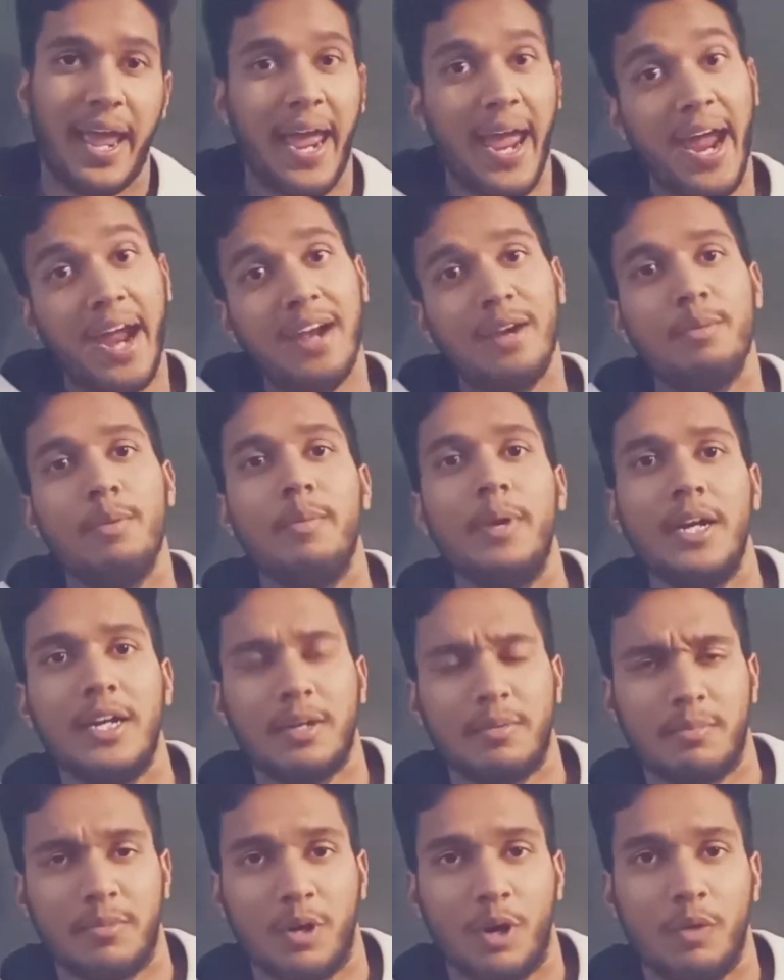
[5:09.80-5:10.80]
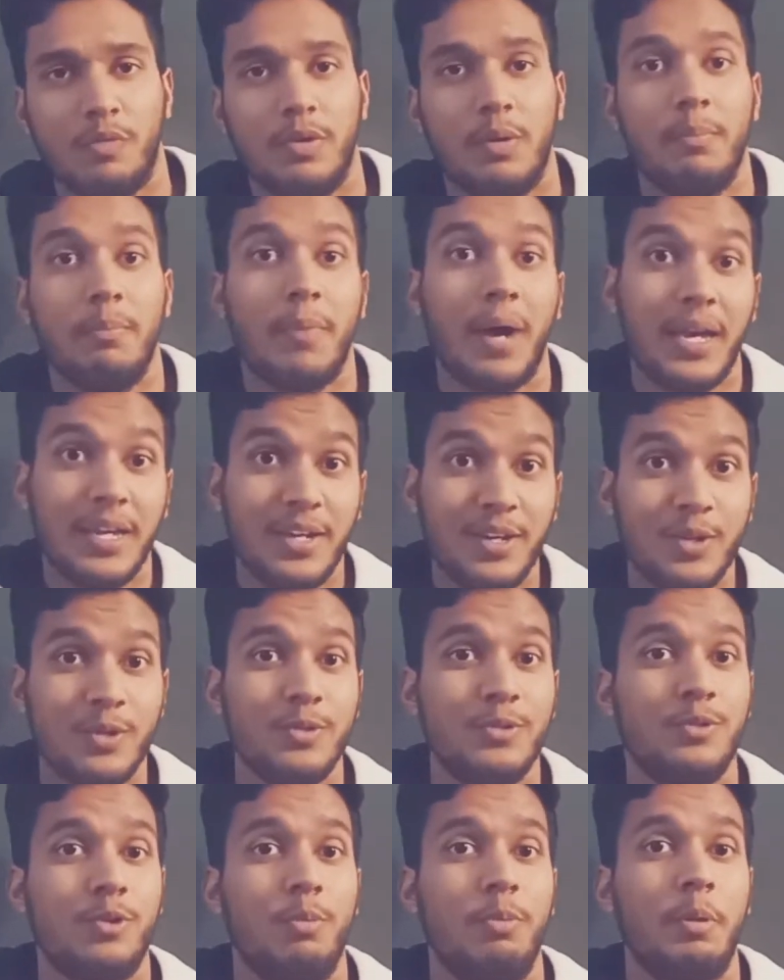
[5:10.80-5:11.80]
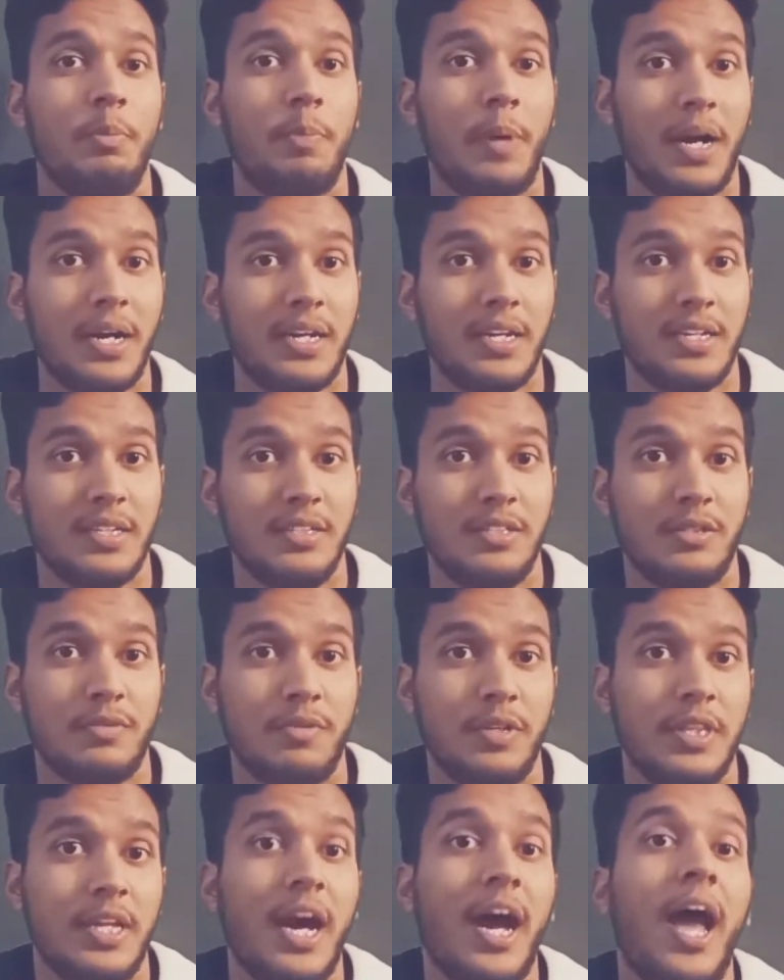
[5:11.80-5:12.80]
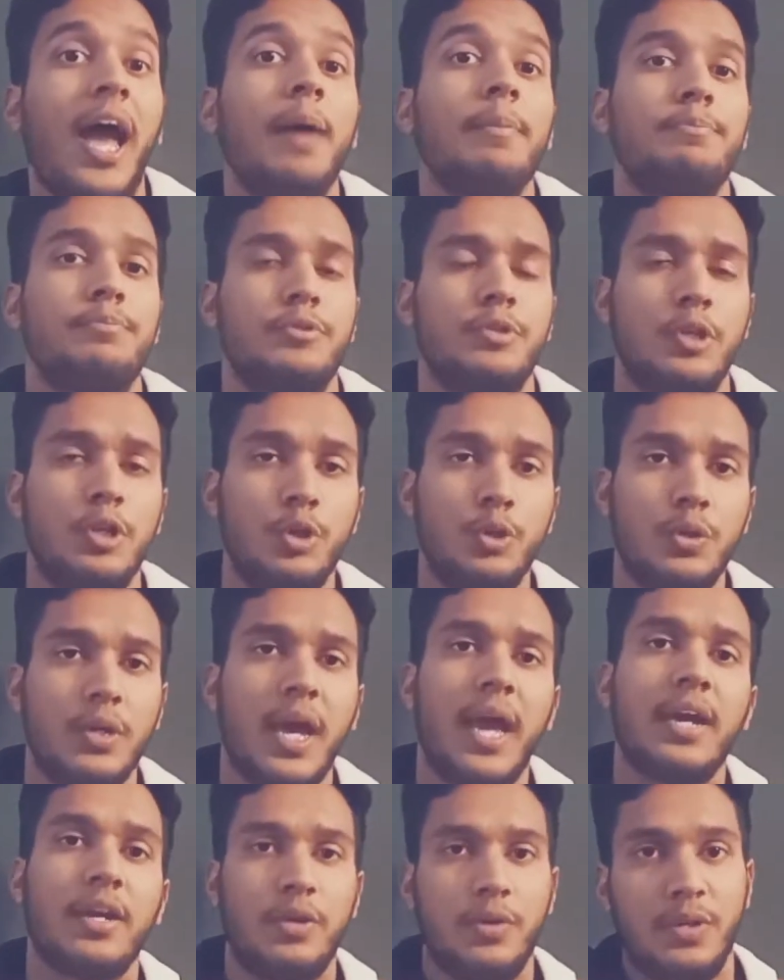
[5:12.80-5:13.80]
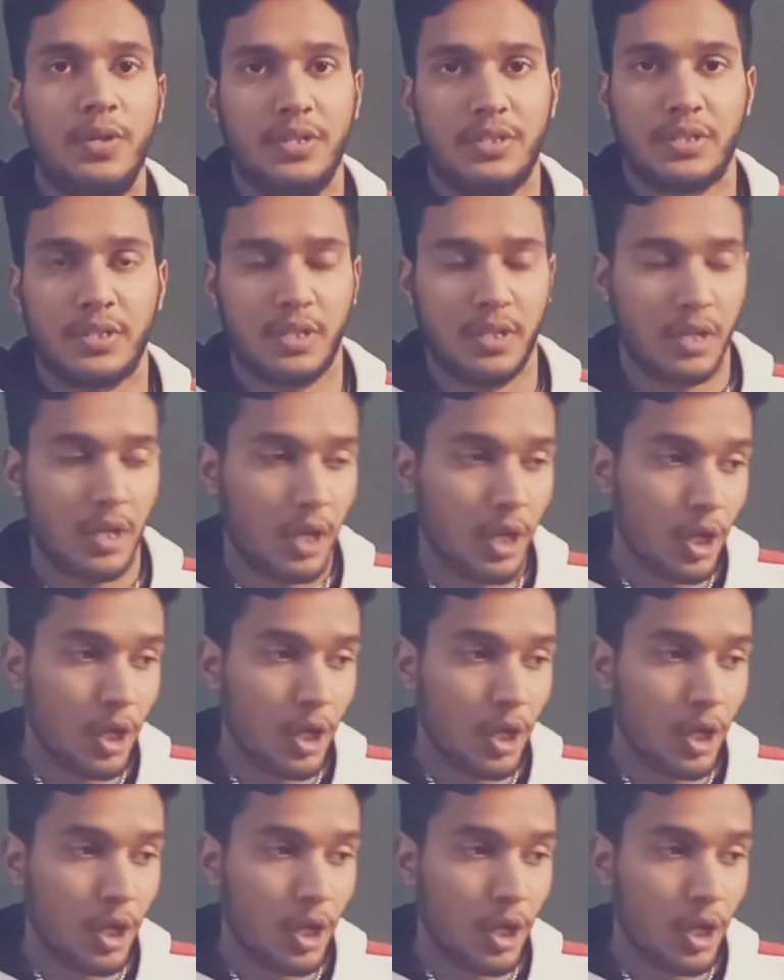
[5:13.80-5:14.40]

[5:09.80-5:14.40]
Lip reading: and momentum of a microscopic particles with a absolute accuracy.